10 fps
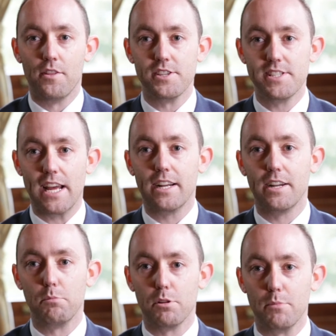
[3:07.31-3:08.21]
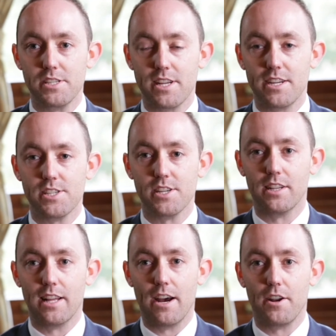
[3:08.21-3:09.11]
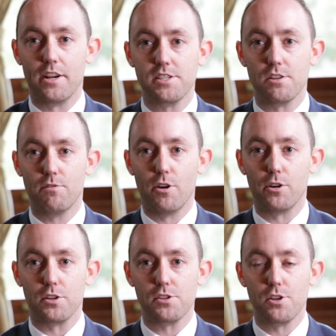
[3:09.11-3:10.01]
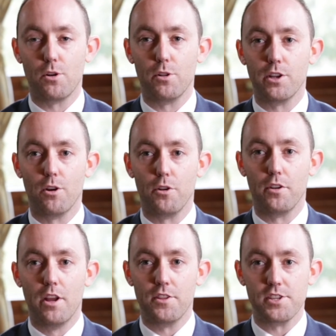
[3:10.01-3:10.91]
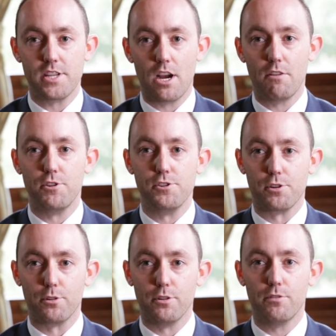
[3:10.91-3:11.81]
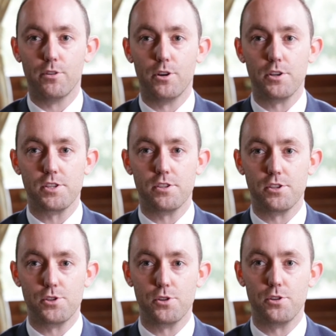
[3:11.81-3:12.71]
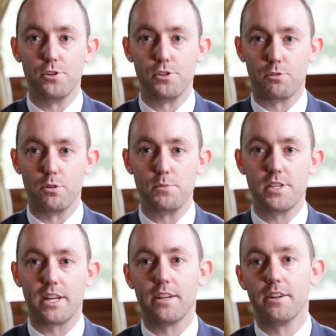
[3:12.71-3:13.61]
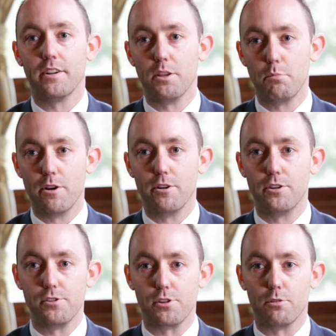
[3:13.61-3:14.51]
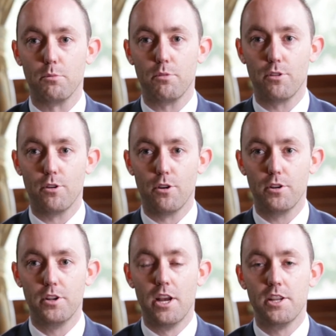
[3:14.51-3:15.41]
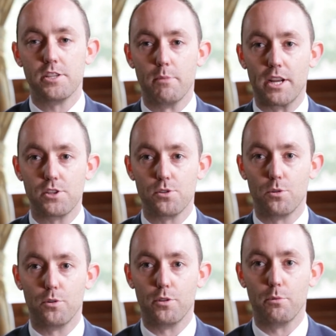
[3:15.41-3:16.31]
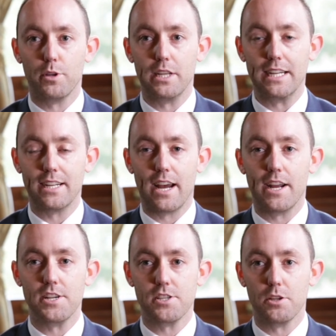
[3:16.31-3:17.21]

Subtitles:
The staggered implementation allowed us to focus solely on the staff user group first, the student user group second, and the parent user group third to make sure that we engaged